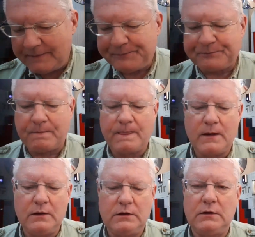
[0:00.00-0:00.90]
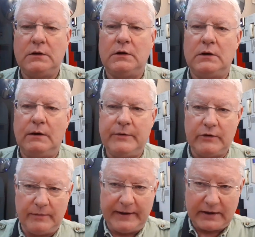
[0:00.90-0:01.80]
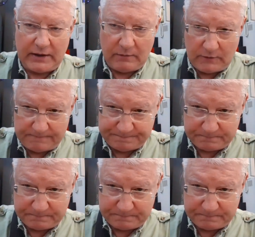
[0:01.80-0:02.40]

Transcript: Let me go on the back camera,